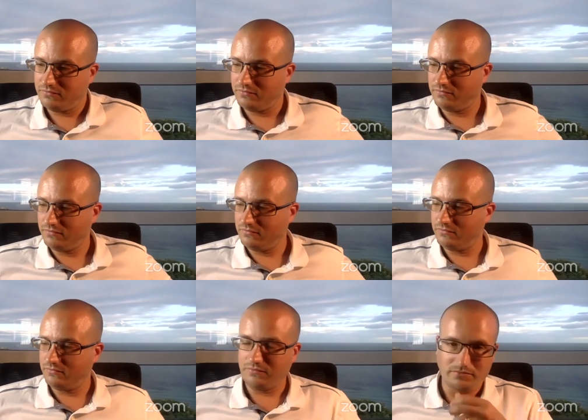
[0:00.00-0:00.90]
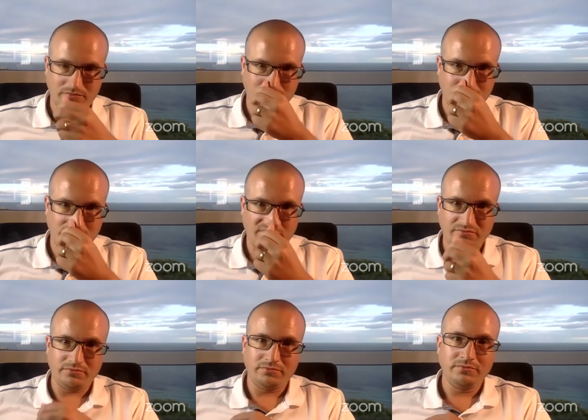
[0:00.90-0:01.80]
about the
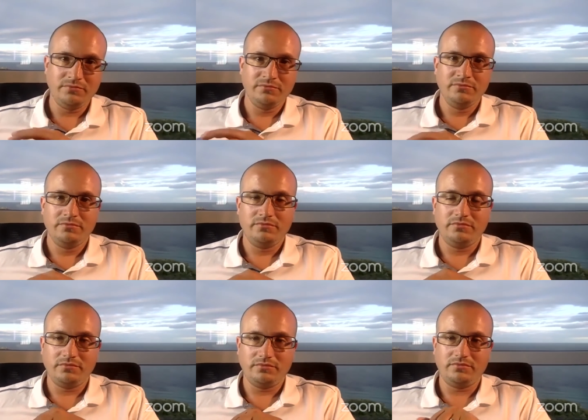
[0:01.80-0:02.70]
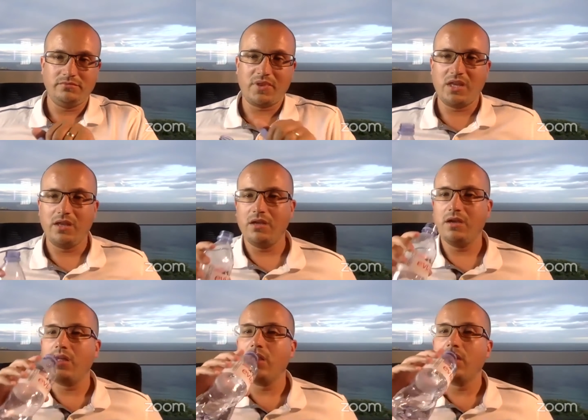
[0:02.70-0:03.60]
pensions, and rightly so.